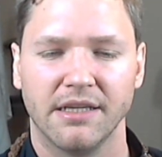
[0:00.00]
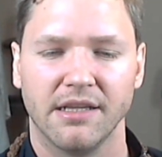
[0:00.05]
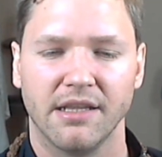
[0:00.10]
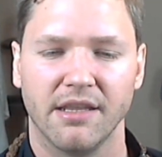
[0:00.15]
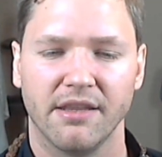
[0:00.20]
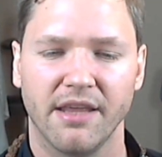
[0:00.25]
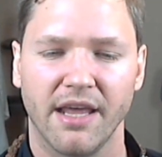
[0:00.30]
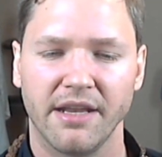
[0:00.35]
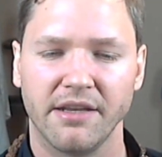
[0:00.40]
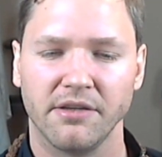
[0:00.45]

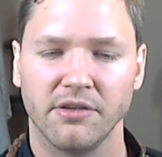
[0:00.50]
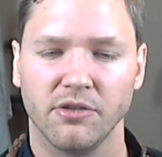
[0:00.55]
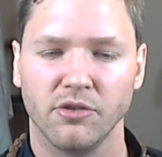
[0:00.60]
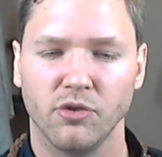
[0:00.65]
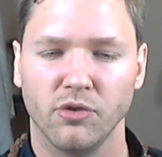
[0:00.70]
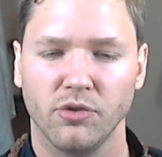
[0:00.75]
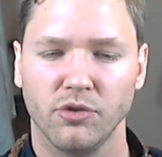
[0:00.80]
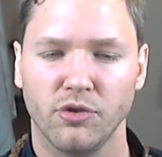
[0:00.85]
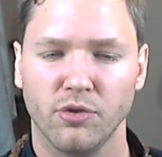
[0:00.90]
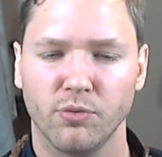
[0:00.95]
then
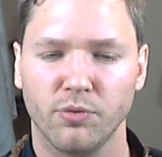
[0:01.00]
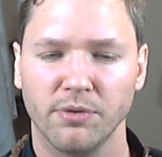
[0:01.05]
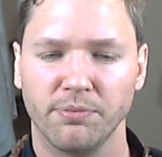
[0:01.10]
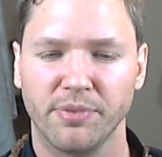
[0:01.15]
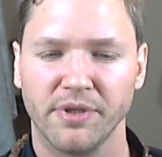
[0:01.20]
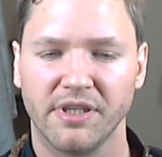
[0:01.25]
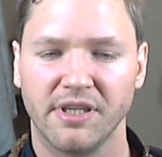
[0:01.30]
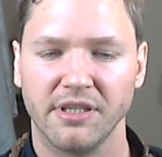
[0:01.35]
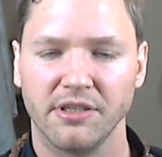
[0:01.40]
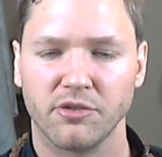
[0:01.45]
you will
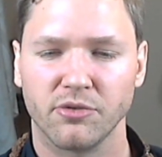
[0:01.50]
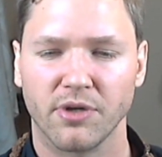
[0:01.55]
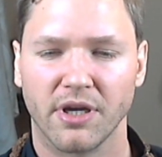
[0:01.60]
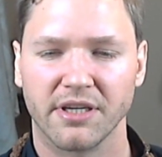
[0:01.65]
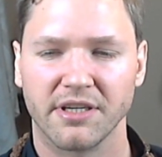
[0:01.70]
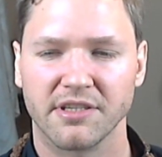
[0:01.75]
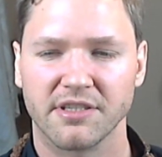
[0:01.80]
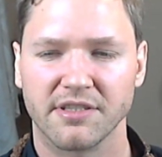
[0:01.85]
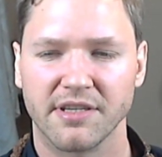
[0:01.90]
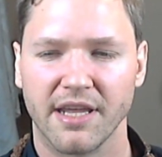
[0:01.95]
begin to
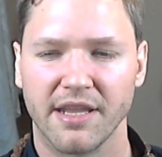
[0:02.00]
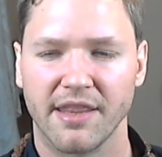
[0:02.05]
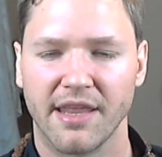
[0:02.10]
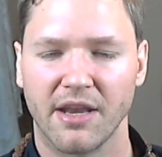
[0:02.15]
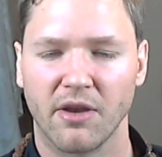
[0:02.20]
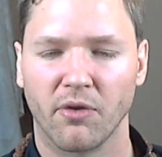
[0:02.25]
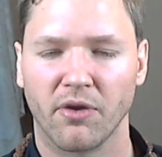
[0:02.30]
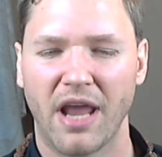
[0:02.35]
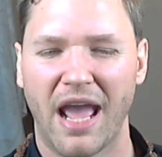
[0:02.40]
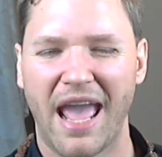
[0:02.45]
understand that
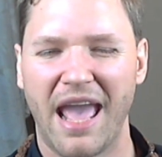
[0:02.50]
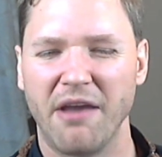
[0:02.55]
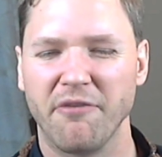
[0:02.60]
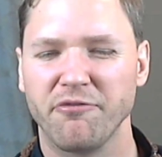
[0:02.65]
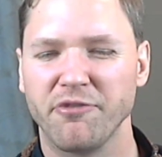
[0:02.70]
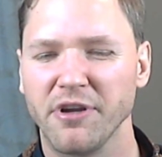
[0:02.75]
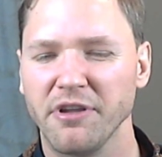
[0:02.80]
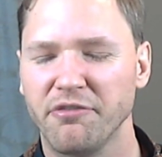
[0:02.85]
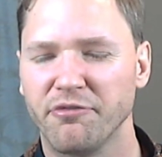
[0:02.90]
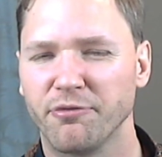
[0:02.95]
not
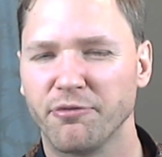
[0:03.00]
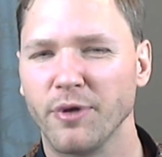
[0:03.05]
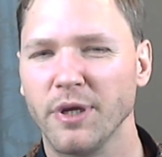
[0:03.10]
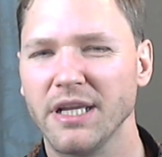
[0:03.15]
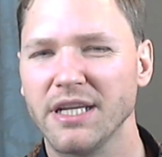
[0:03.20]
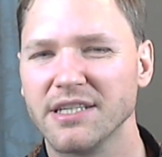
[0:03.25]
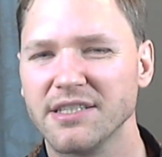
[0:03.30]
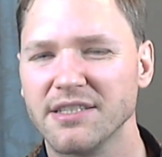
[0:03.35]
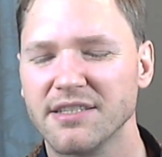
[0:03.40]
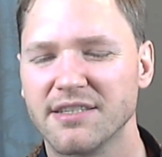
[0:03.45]
every
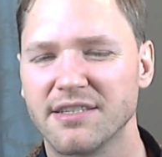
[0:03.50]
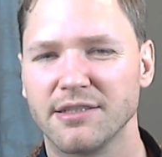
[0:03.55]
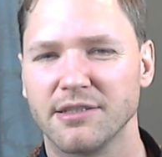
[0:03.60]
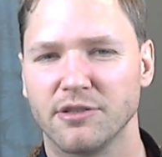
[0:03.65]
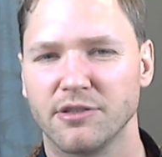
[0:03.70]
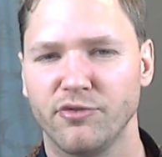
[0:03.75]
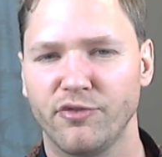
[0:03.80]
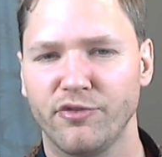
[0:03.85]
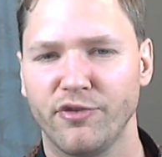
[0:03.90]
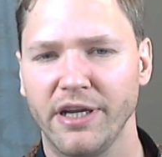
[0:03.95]

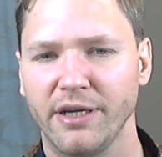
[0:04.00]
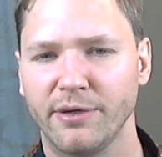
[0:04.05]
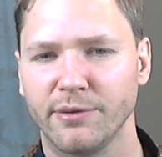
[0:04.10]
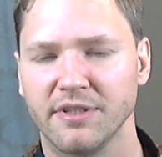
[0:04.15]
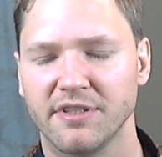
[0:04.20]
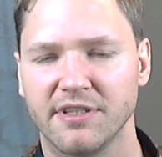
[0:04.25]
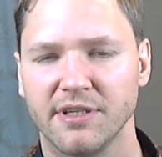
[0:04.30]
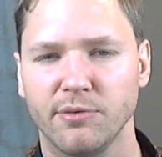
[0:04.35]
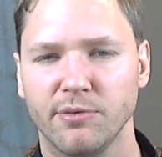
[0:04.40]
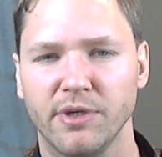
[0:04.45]

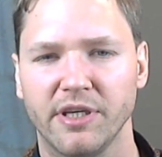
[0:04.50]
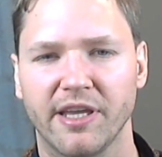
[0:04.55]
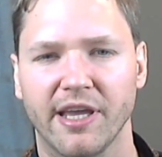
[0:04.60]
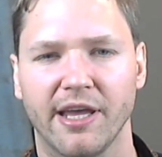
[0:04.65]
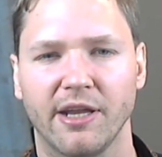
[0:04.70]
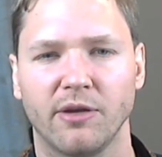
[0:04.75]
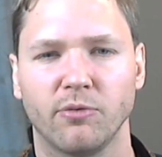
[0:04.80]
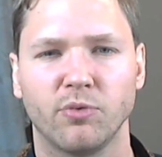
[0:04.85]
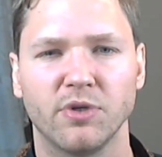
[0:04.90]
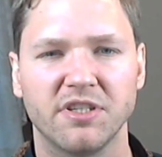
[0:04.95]
frequency we
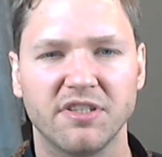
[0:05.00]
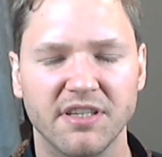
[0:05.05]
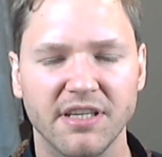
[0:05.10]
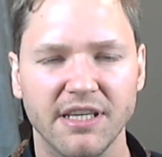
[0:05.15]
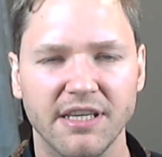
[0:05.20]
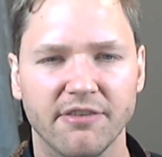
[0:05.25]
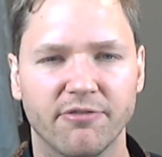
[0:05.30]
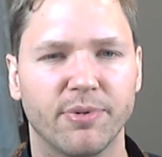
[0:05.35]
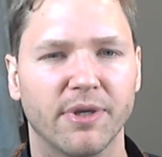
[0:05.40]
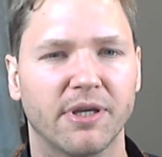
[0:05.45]
can
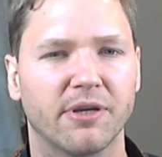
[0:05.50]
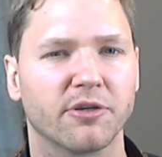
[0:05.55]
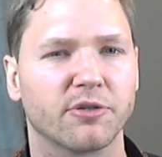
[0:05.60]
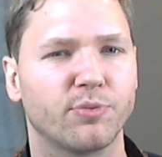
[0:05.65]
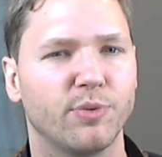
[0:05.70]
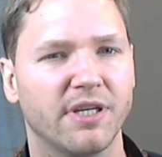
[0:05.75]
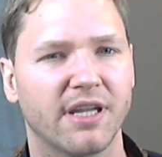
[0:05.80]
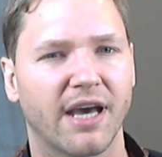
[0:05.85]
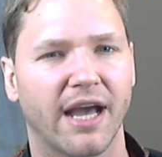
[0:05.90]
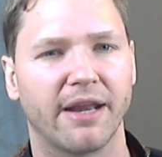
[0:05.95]
receive, because
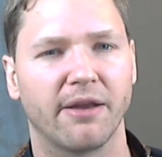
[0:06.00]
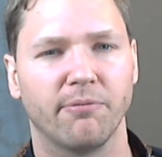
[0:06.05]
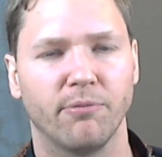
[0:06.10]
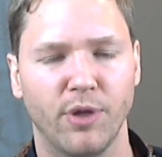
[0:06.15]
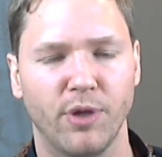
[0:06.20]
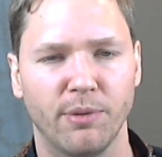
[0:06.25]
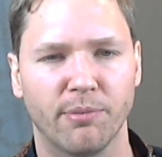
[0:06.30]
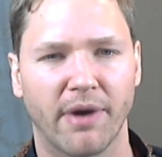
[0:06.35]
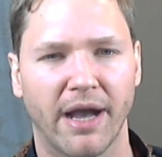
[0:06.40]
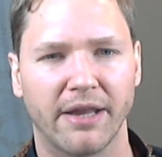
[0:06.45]
we
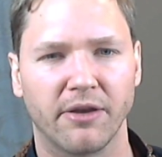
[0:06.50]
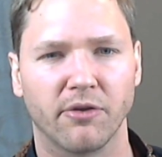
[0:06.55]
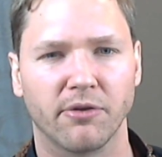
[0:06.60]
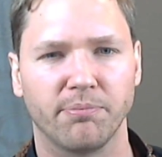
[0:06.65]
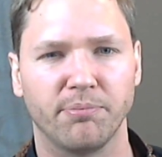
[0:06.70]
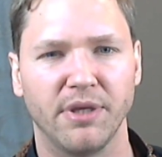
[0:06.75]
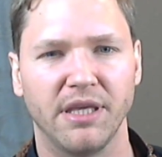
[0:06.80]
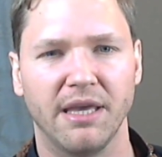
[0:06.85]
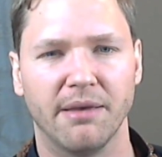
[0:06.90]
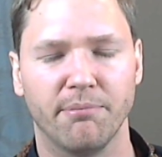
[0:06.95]
might not
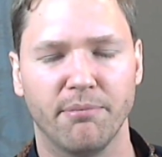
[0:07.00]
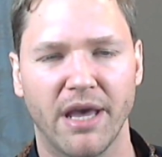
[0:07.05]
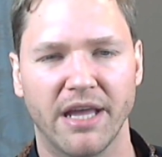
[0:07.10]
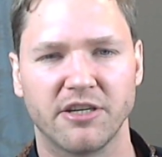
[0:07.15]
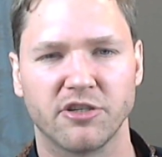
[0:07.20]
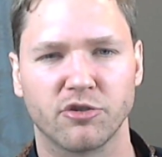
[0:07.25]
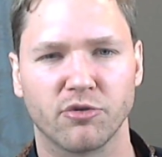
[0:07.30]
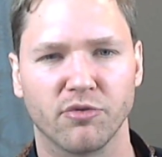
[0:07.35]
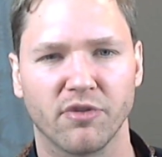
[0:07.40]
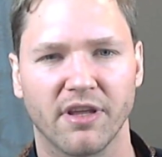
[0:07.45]
be a
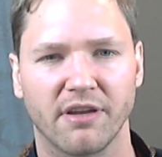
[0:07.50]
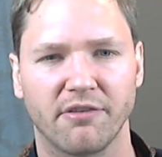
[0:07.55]
match to that